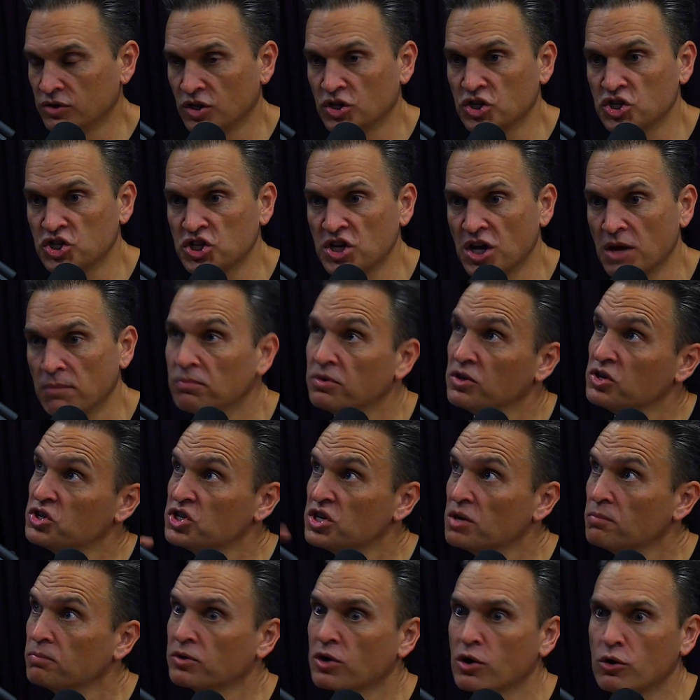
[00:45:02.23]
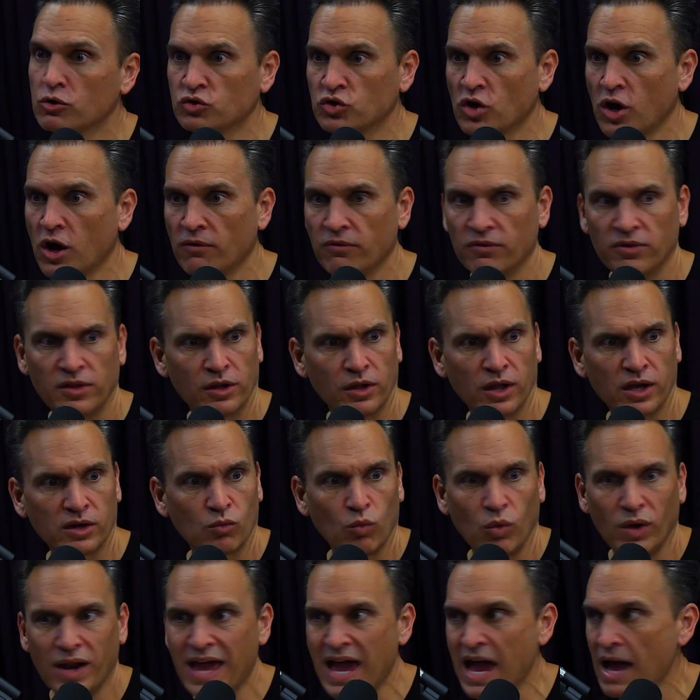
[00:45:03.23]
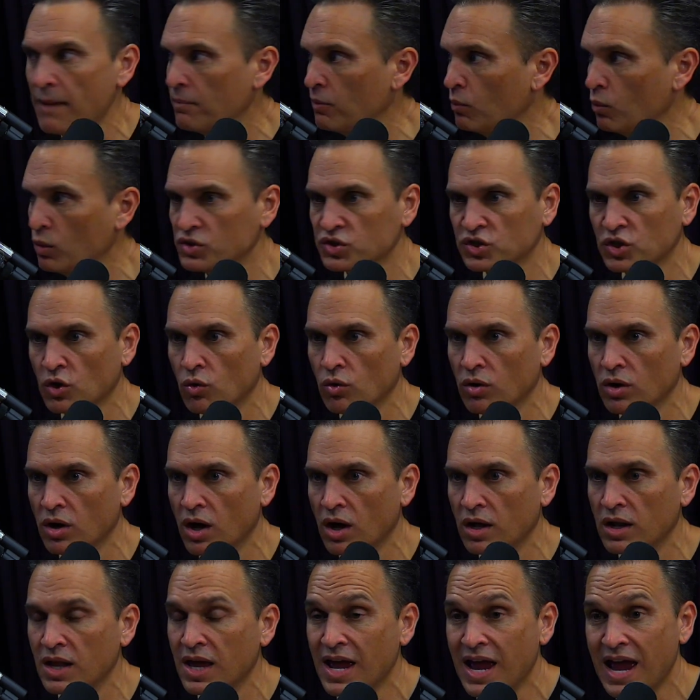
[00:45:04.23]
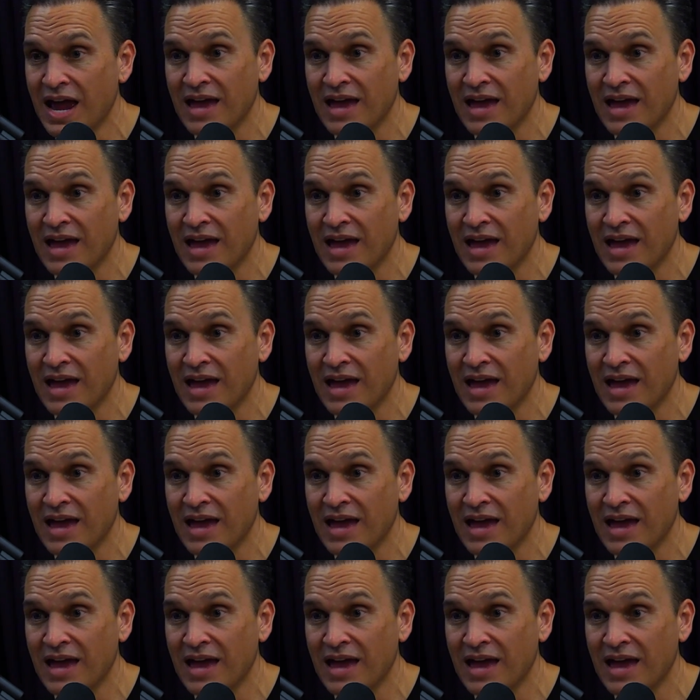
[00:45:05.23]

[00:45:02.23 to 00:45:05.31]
ship. The ship goes off, and they're like, "What happened? What's going on?"